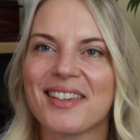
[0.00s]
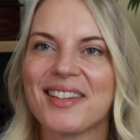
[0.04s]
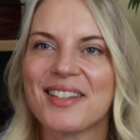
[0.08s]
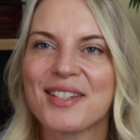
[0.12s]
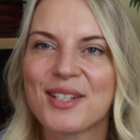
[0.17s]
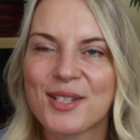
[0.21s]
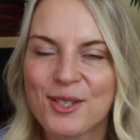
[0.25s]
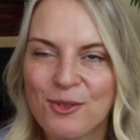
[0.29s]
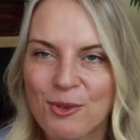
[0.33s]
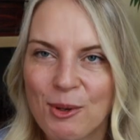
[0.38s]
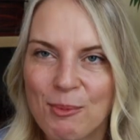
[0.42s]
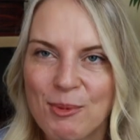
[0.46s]
the
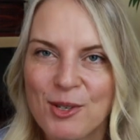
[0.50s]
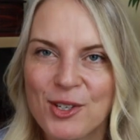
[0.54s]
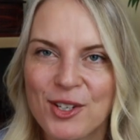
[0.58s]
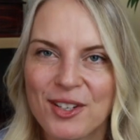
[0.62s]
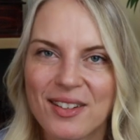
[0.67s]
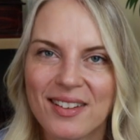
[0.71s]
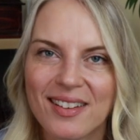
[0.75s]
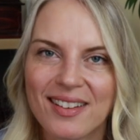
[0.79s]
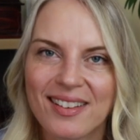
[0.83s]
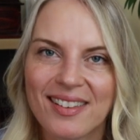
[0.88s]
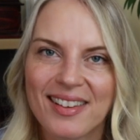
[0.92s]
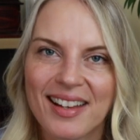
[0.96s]

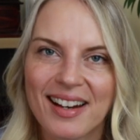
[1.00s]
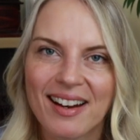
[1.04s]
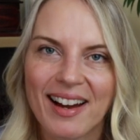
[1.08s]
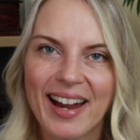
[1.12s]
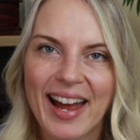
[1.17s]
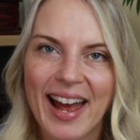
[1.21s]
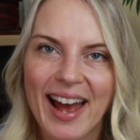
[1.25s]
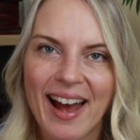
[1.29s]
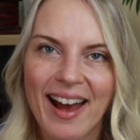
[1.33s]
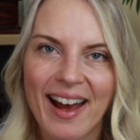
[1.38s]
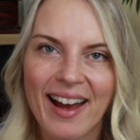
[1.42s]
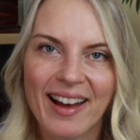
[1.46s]
description that I
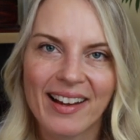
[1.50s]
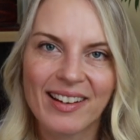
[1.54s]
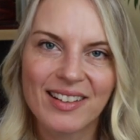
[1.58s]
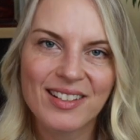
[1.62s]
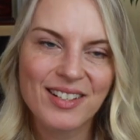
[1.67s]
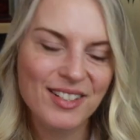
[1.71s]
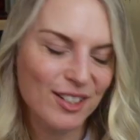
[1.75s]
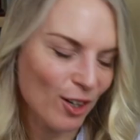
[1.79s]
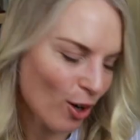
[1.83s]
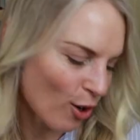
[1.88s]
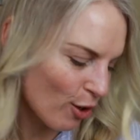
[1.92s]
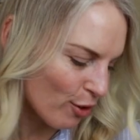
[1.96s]

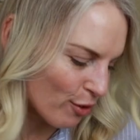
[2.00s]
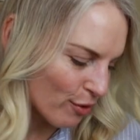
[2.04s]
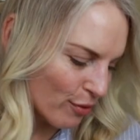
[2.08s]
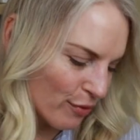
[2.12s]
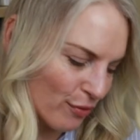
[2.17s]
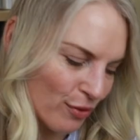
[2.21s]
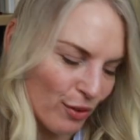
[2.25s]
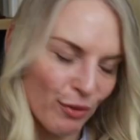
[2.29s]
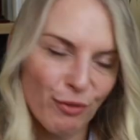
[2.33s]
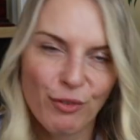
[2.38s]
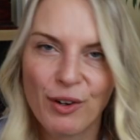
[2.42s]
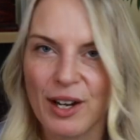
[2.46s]
had of
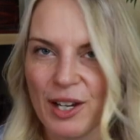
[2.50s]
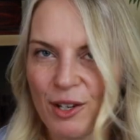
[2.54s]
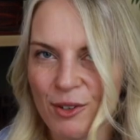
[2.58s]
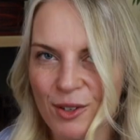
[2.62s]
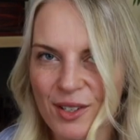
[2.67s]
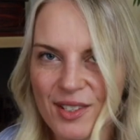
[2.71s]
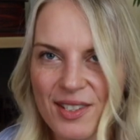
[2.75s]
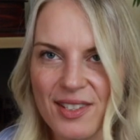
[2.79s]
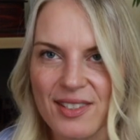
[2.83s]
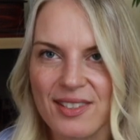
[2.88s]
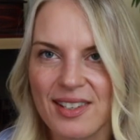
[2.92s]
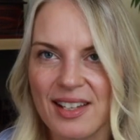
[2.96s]
the
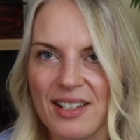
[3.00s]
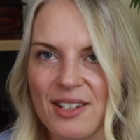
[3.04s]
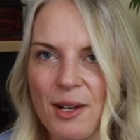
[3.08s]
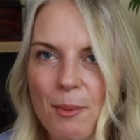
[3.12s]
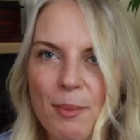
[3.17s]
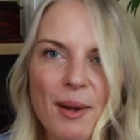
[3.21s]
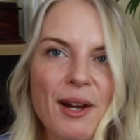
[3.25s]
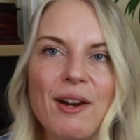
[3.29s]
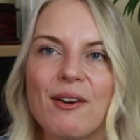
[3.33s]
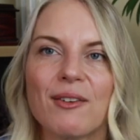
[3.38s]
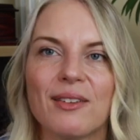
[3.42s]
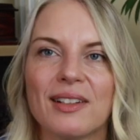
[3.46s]
fragrance that
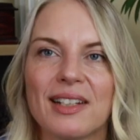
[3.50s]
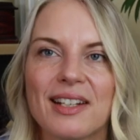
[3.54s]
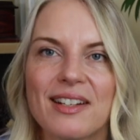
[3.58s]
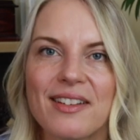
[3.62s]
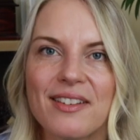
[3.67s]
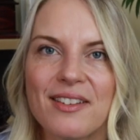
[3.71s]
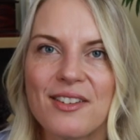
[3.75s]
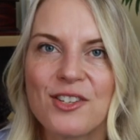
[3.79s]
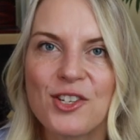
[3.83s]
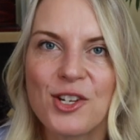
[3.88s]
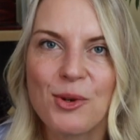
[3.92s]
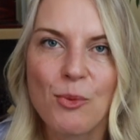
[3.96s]

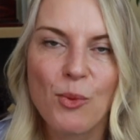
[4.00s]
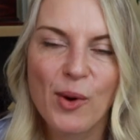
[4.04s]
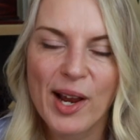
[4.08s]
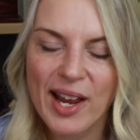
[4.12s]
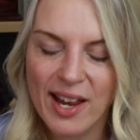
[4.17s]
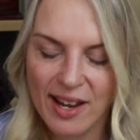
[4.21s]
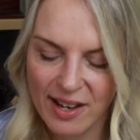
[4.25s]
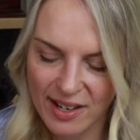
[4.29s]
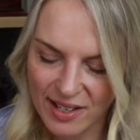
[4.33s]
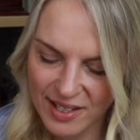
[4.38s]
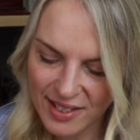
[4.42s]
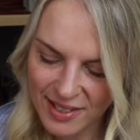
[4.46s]
apparently she
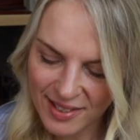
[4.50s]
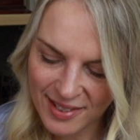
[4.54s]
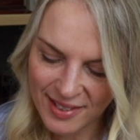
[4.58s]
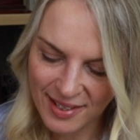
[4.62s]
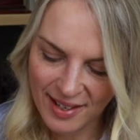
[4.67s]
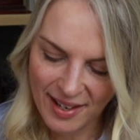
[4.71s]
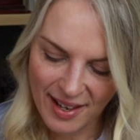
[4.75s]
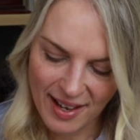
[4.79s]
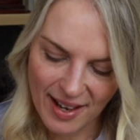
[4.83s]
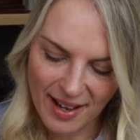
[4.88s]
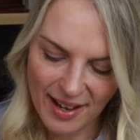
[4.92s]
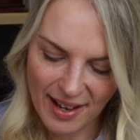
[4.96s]
wears.
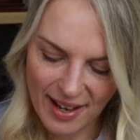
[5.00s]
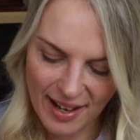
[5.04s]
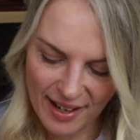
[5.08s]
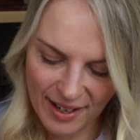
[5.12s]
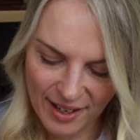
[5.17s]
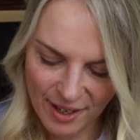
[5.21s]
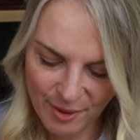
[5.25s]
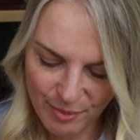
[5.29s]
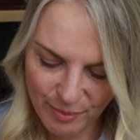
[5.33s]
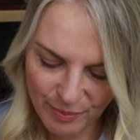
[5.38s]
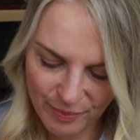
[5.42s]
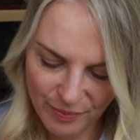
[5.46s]

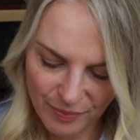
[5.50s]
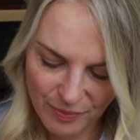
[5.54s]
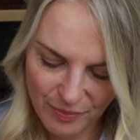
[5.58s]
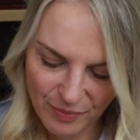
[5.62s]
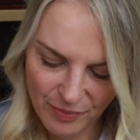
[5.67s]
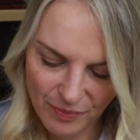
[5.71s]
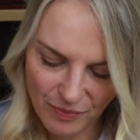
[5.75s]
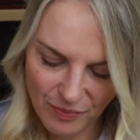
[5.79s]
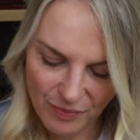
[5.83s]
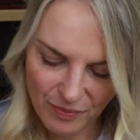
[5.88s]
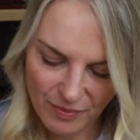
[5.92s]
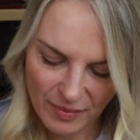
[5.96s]
Um,
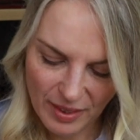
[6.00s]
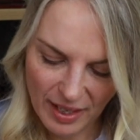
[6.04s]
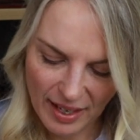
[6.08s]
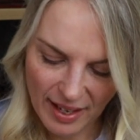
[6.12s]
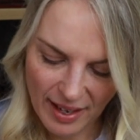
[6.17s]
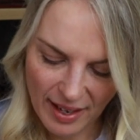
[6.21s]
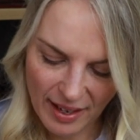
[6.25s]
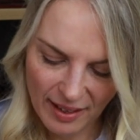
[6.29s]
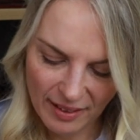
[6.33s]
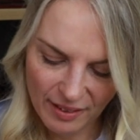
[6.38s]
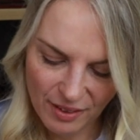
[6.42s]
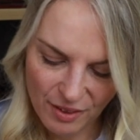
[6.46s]

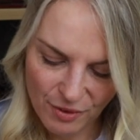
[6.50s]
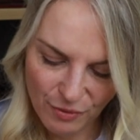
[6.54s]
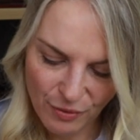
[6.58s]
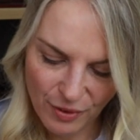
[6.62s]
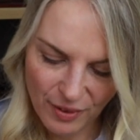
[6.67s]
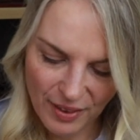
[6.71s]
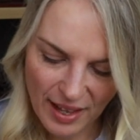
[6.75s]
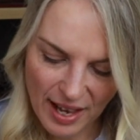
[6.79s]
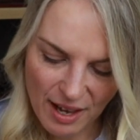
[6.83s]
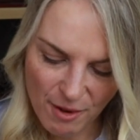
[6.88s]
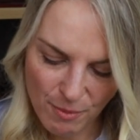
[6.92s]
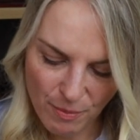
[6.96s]
and
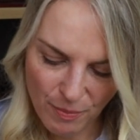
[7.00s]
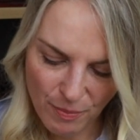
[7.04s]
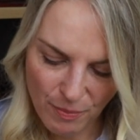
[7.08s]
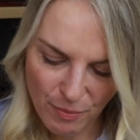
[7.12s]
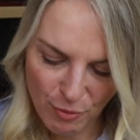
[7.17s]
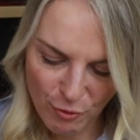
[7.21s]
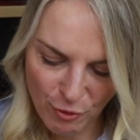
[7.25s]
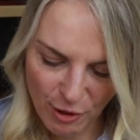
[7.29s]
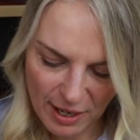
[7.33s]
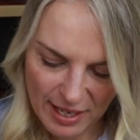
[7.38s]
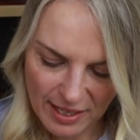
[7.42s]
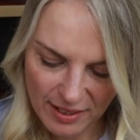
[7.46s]
for that
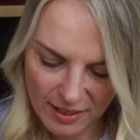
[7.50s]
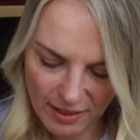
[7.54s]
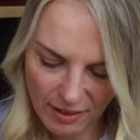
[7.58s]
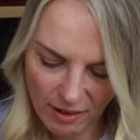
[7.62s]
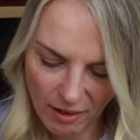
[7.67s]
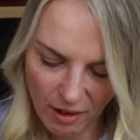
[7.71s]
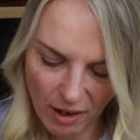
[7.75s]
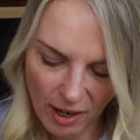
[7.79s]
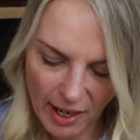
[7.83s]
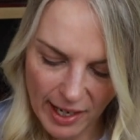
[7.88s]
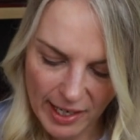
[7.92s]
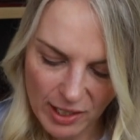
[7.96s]
reason
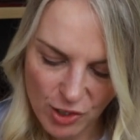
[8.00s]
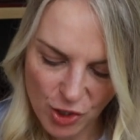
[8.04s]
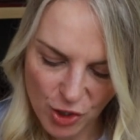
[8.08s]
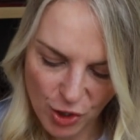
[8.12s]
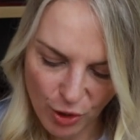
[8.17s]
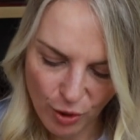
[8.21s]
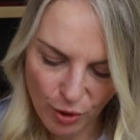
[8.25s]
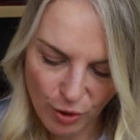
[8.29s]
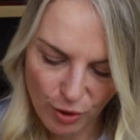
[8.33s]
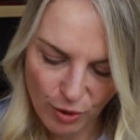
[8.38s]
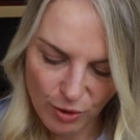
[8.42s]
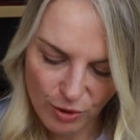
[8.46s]
I
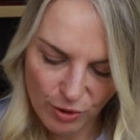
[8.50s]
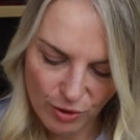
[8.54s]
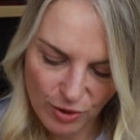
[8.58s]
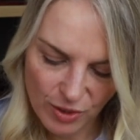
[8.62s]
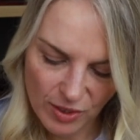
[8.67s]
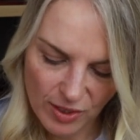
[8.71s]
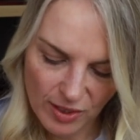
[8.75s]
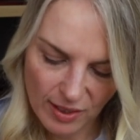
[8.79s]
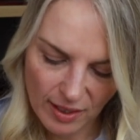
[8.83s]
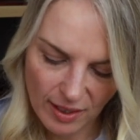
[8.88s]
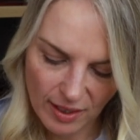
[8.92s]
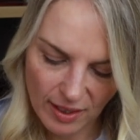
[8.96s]

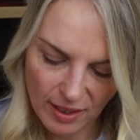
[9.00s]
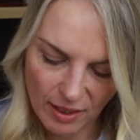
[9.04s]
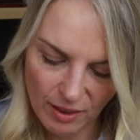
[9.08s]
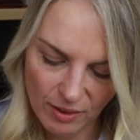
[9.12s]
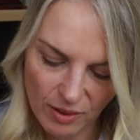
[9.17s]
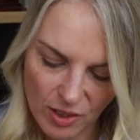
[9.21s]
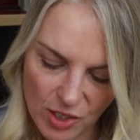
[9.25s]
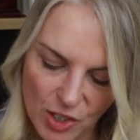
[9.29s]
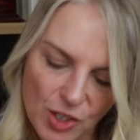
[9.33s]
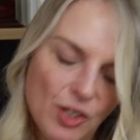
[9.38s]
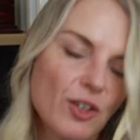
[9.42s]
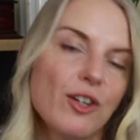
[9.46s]
chose
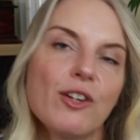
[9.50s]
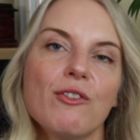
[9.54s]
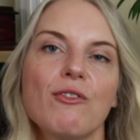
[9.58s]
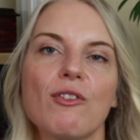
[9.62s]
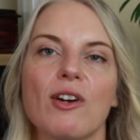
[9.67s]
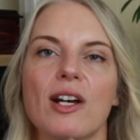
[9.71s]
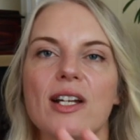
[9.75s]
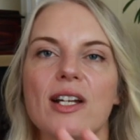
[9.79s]
uh, Teone